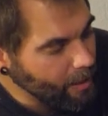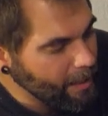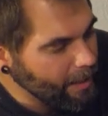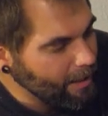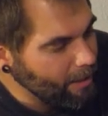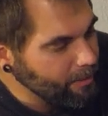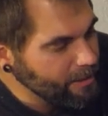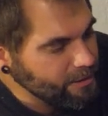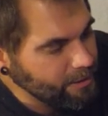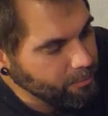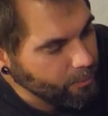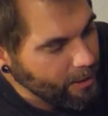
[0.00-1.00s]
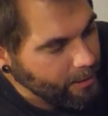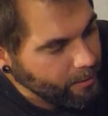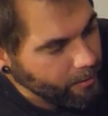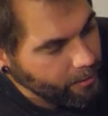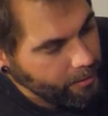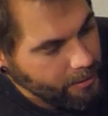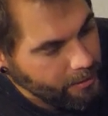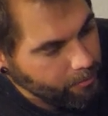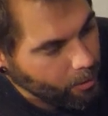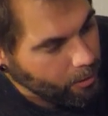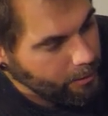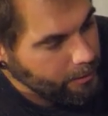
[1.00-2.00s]
And I basically ran the
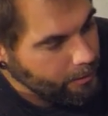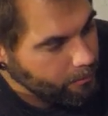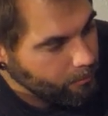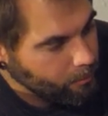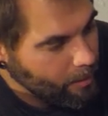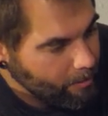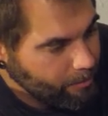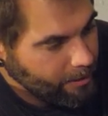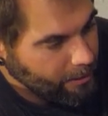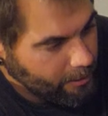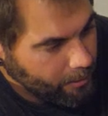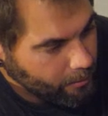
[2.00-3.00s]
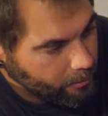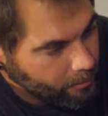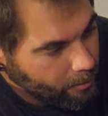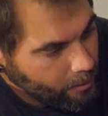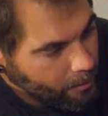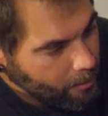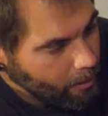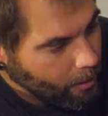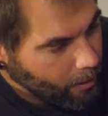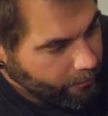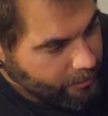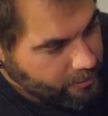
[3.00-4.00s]
MOLLE webbing here
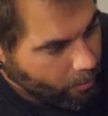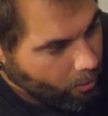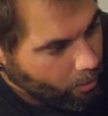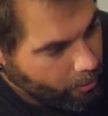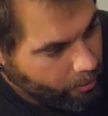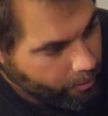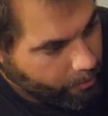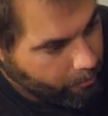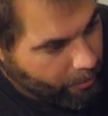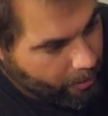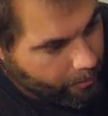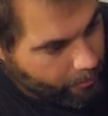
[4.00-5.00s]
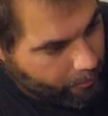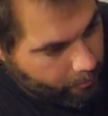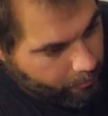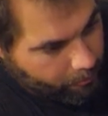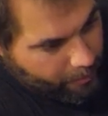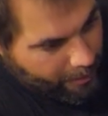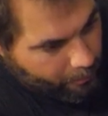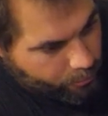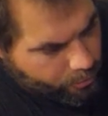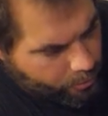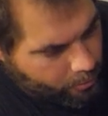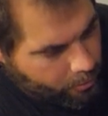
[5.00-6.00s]
uh, that's on the butt
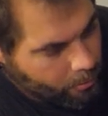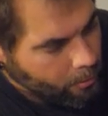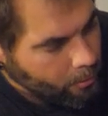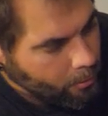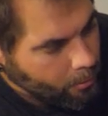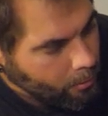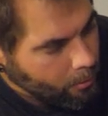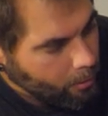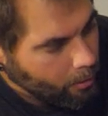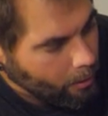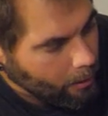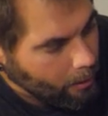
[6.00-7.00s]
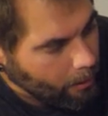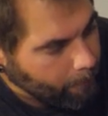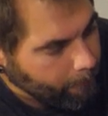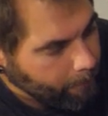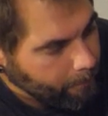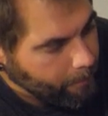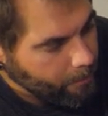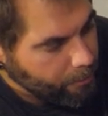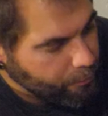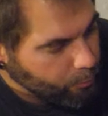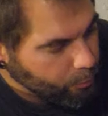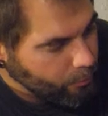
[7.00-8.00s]
pouch um,
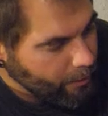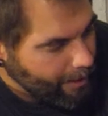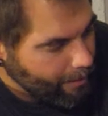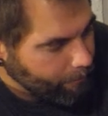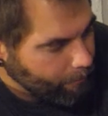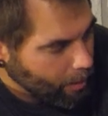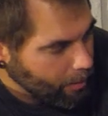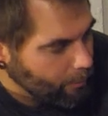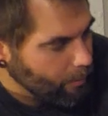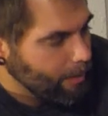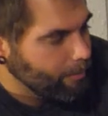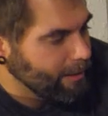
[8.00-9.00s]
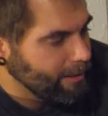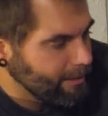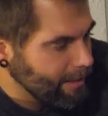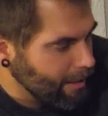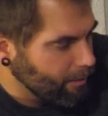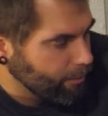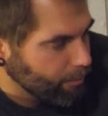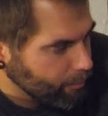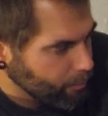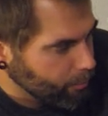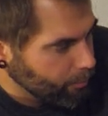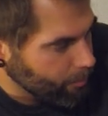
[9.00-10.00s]
through that MOLLE webbing, down
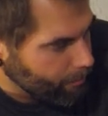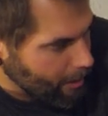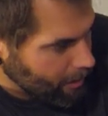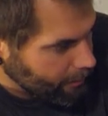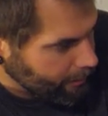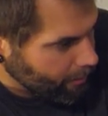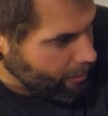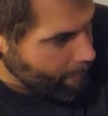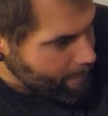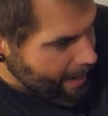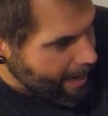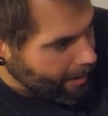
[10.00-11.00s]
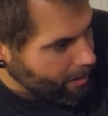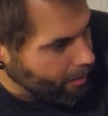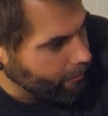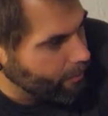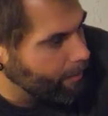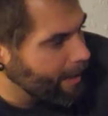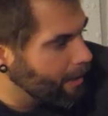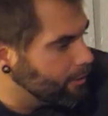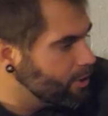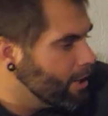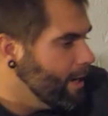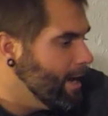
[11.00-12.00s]
through the MOLLE on the back of the
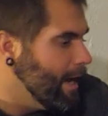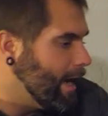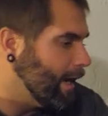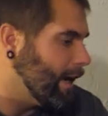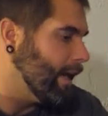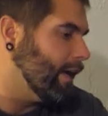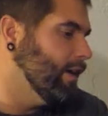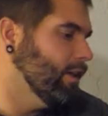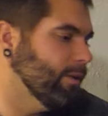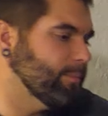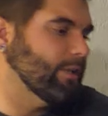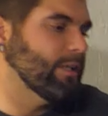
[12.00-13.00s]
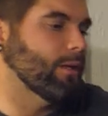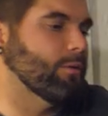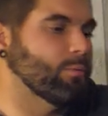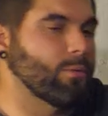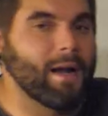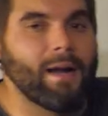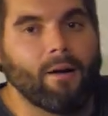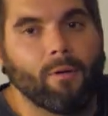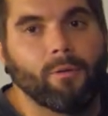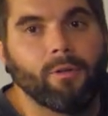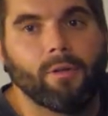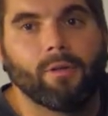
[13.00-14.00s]
pouch, and then I clipped it
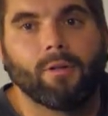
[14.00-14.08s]
around